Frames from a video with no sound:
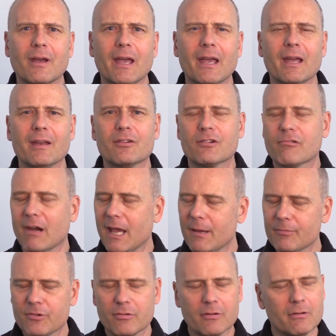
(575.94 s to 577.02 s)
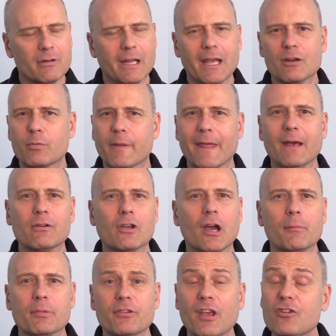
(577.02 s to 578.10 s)
and grabbed land without
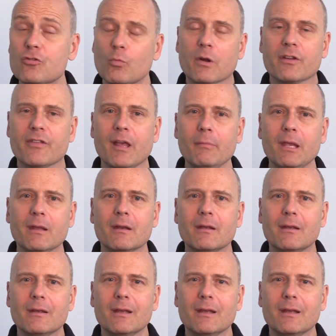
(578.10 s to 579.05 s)
compensation. What does that mean?